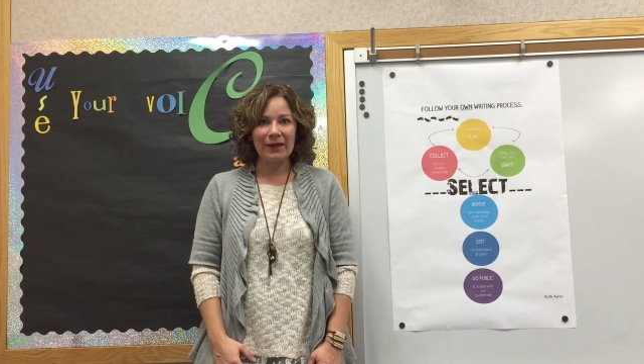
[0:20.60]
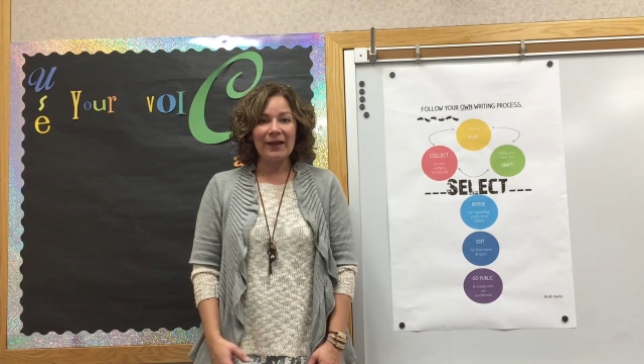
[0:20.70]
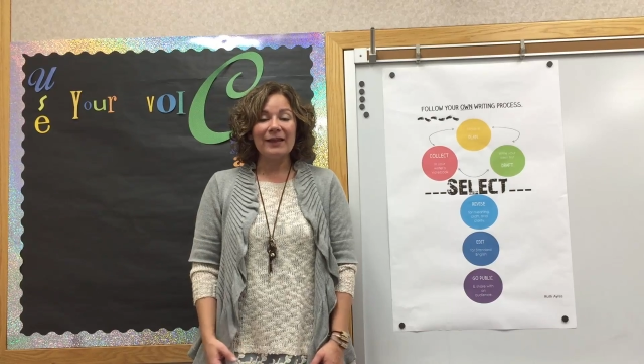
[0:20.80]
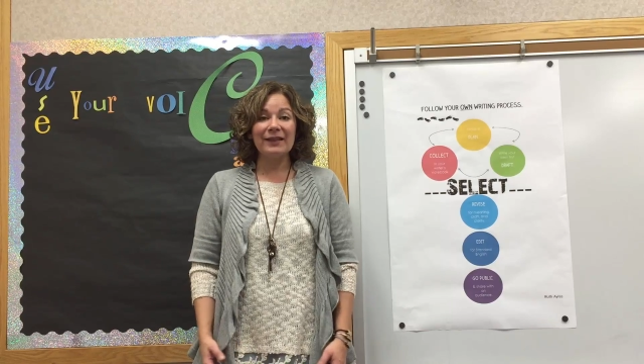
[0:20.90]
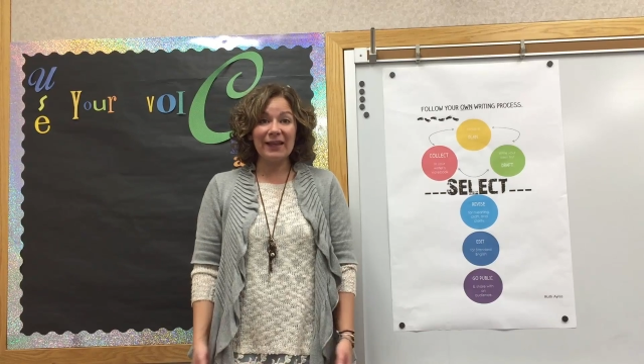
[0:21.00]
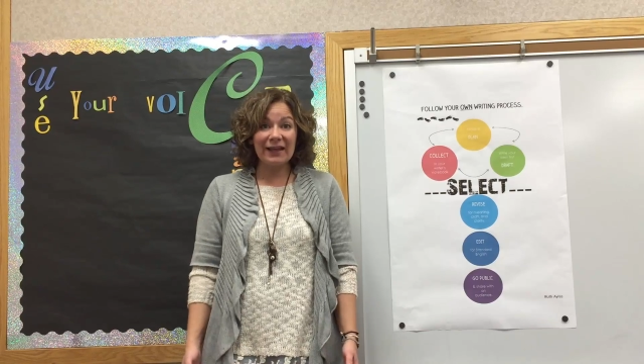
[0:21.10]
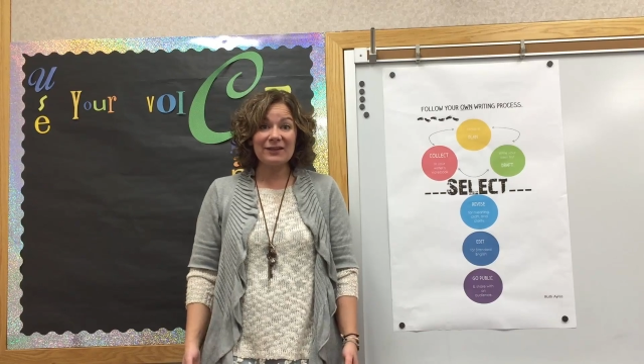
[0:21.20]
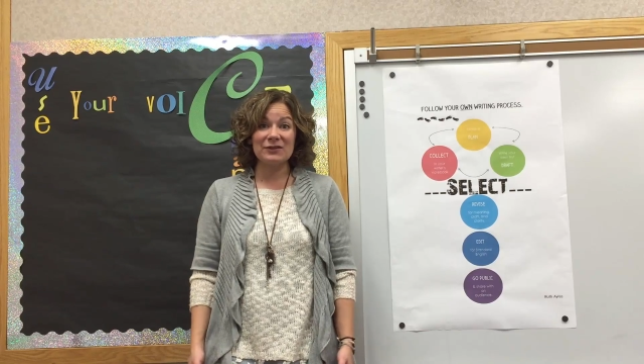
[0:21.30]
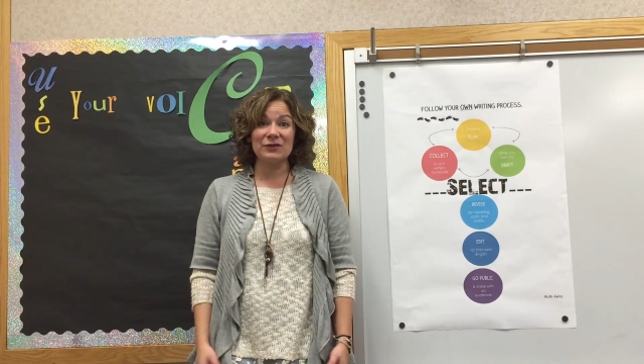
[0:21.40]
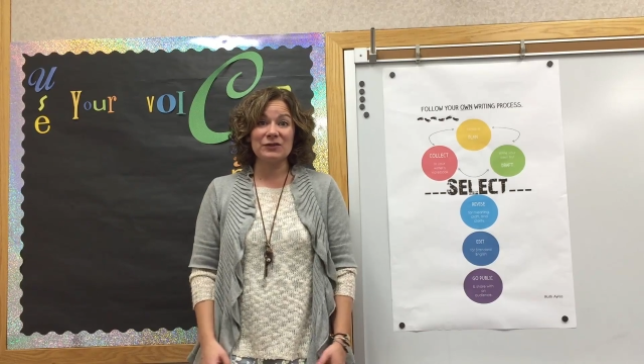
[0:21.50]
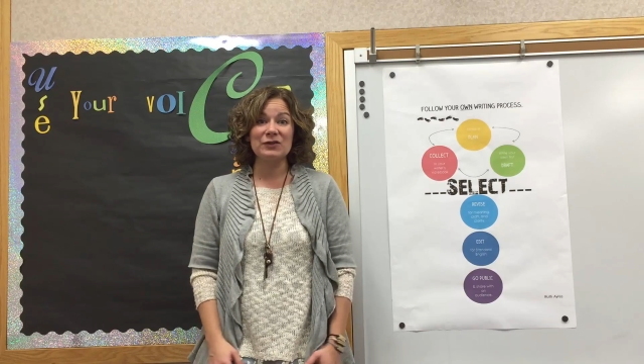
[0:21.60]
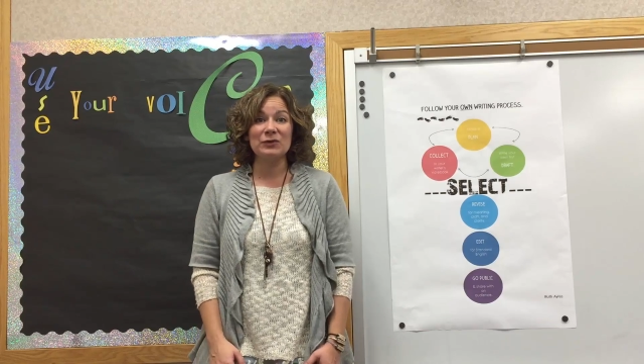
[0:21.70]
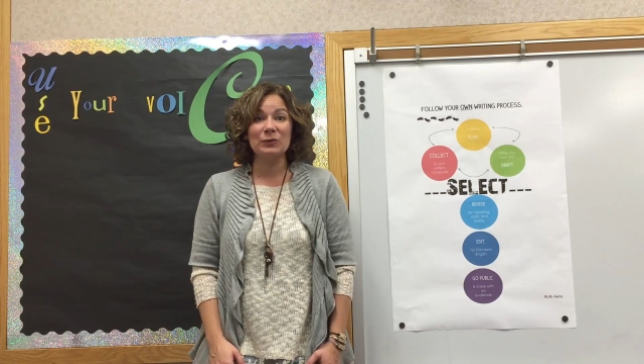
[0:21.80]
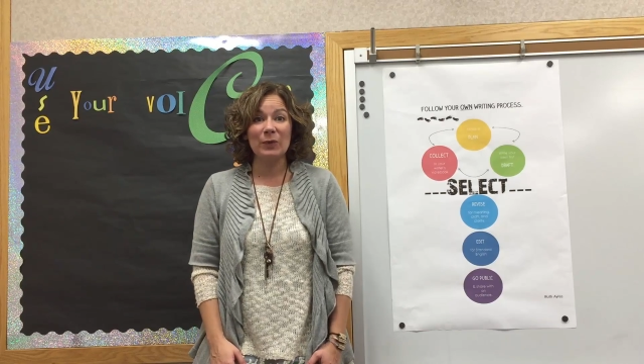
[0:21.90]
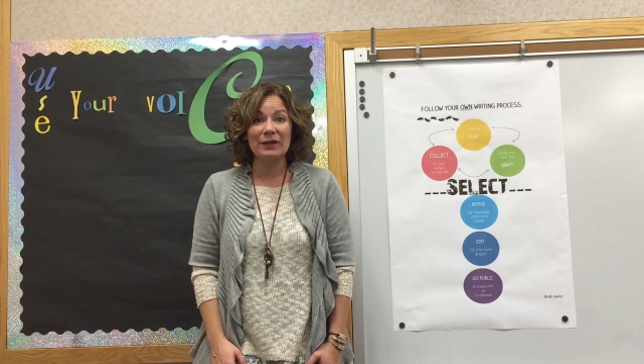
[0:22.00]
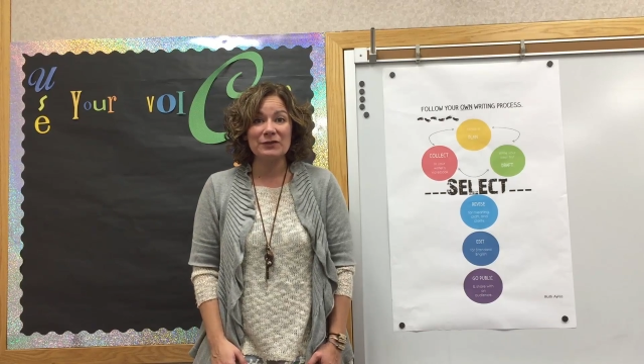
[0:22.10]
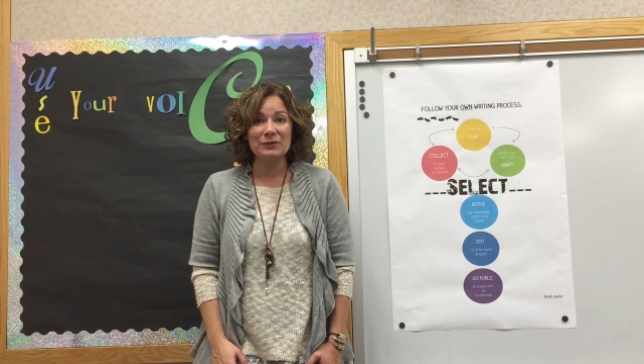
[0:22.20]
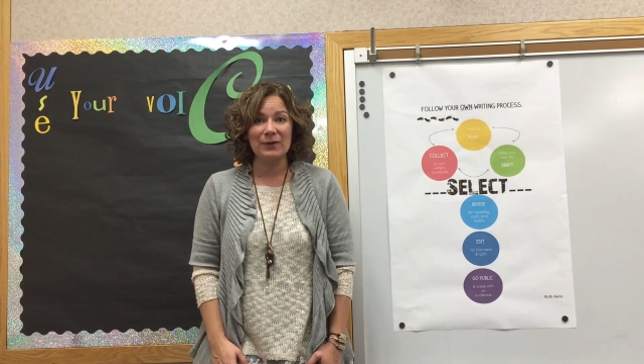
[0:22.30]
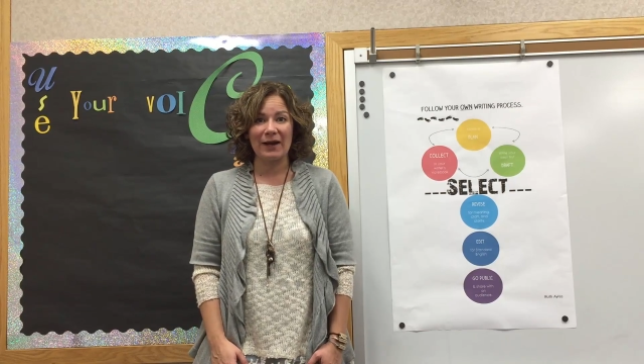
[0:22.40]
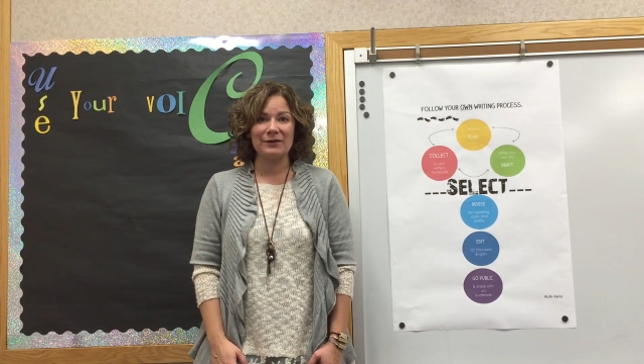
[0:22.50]
The answer to when do
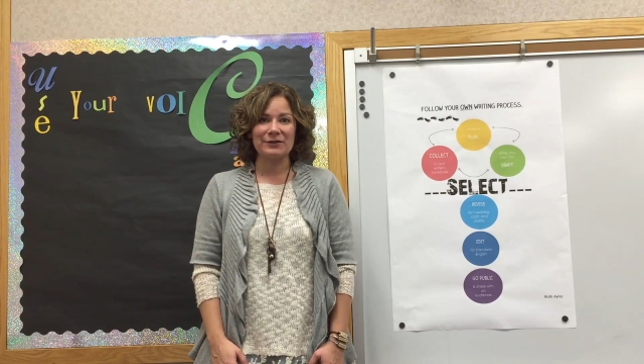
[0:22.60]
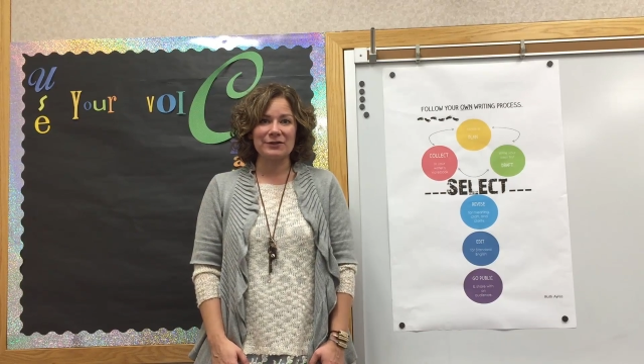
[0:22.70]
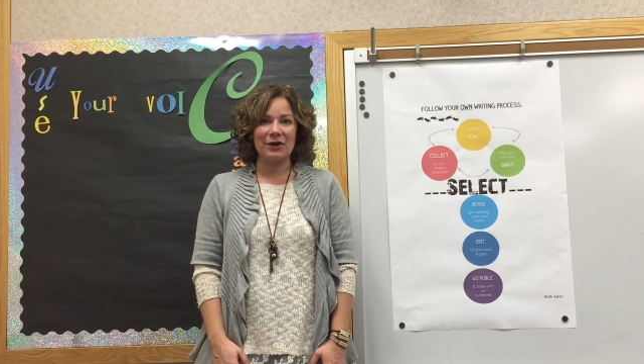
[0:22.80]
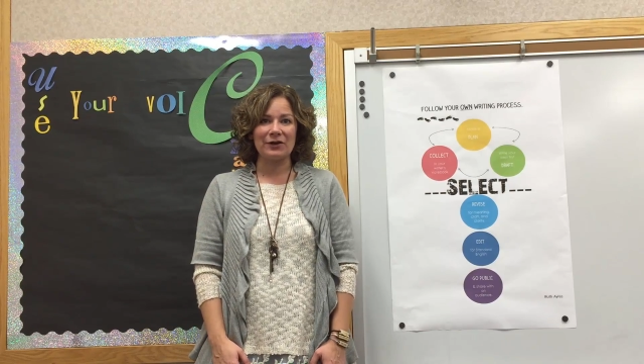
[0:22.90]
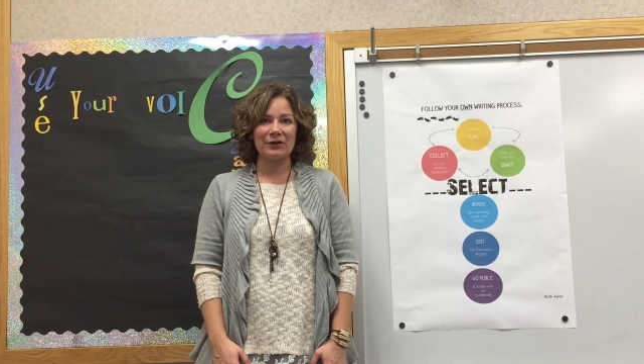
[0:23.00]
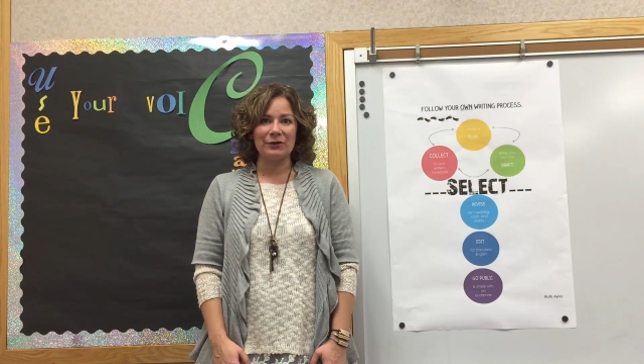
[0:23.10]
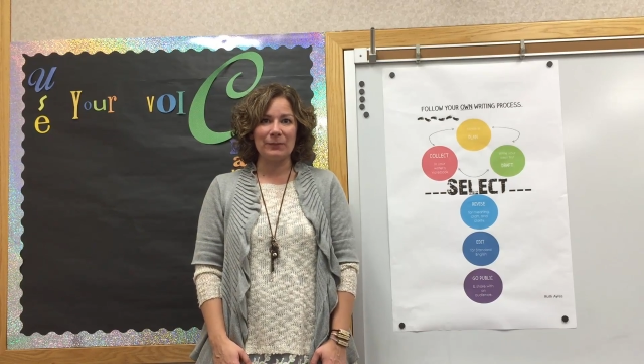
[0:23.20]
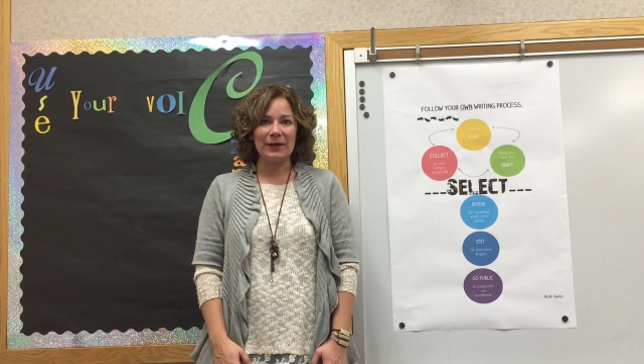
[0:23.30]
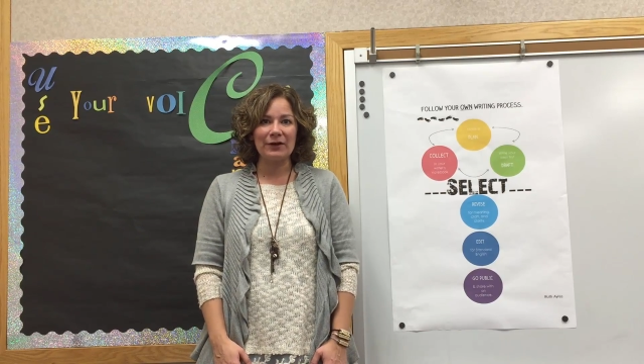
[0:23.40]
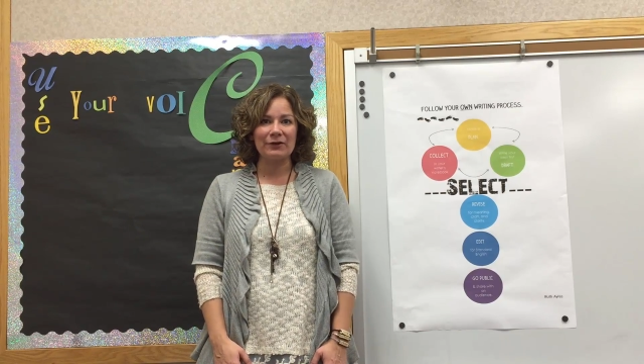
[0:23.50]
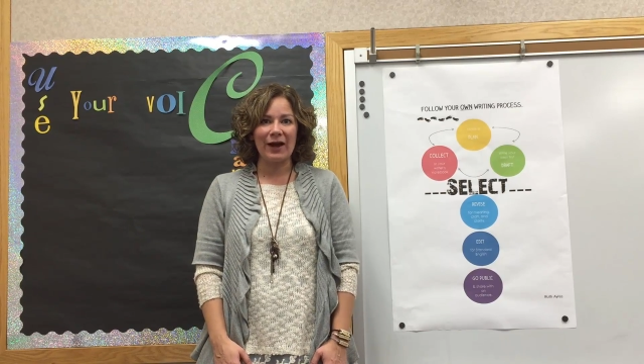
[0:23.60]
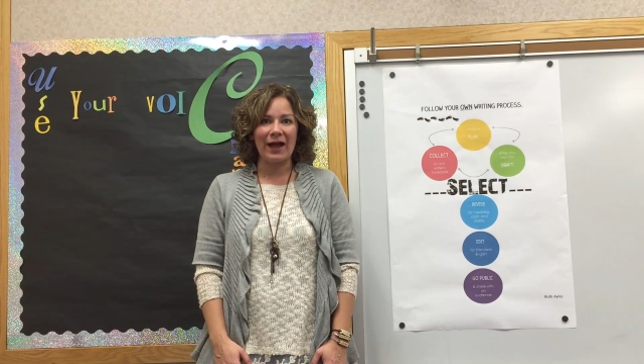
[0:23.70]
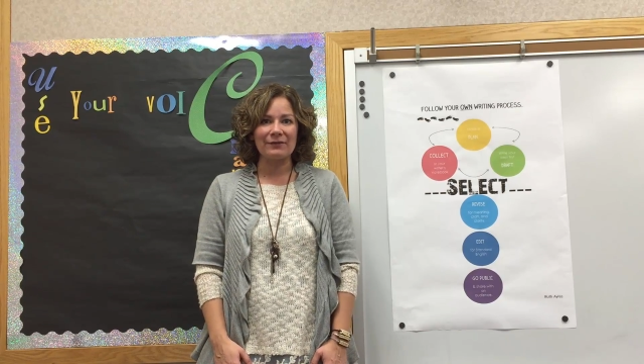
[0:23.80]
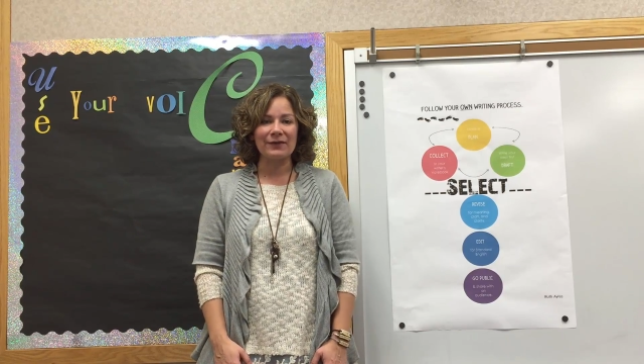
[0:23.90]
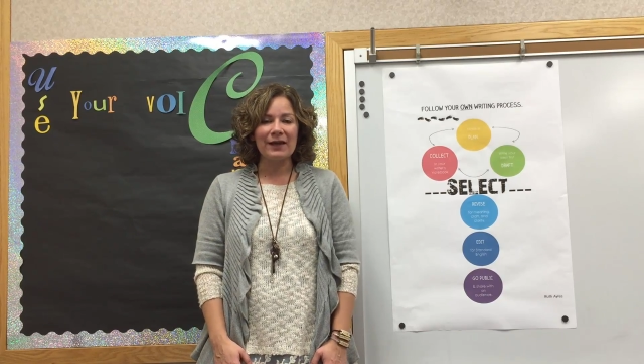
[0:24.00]
writers start a new paragraph